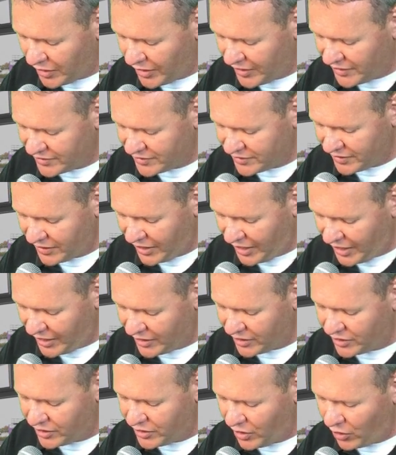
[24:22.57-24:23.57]
God bless,
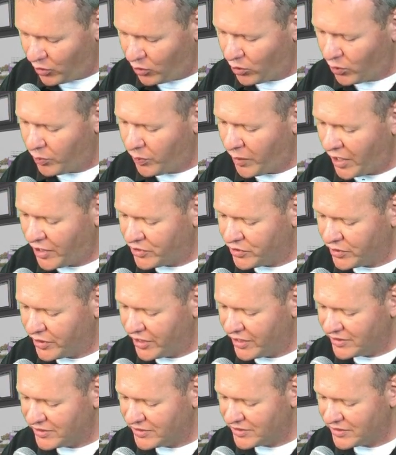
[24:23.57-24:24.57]
and go
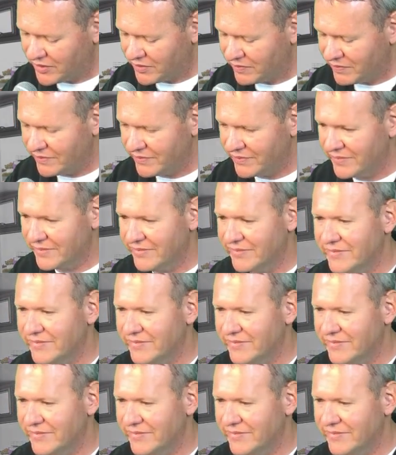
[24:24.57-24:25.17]
Patriots!